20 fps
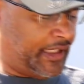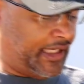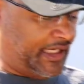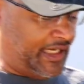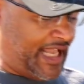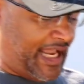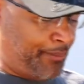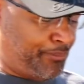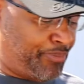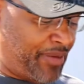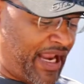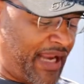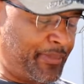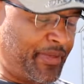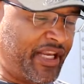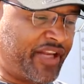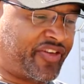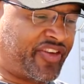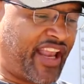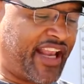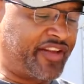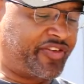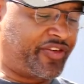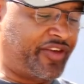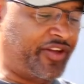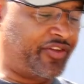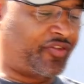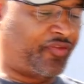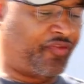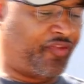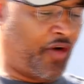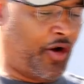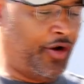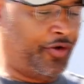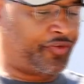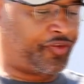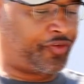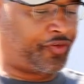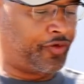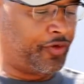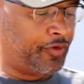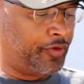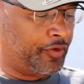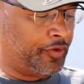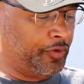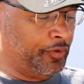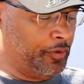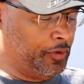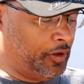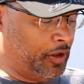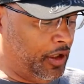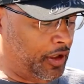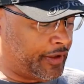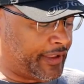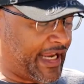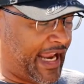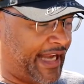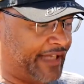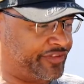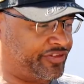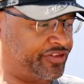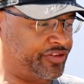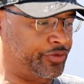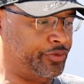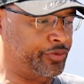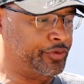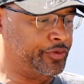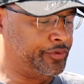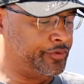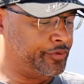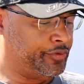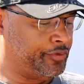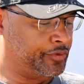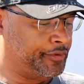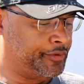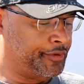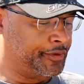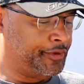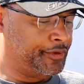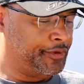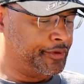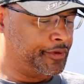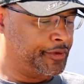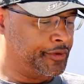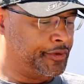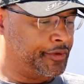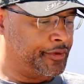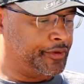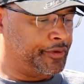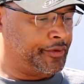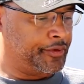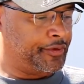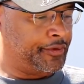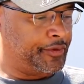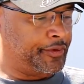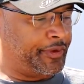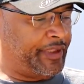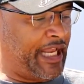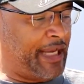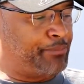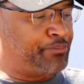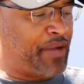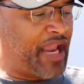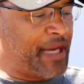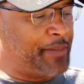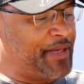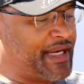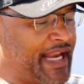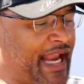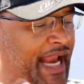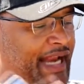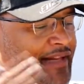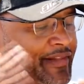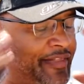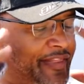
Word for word: And that baby takes his first look at you that baby ain't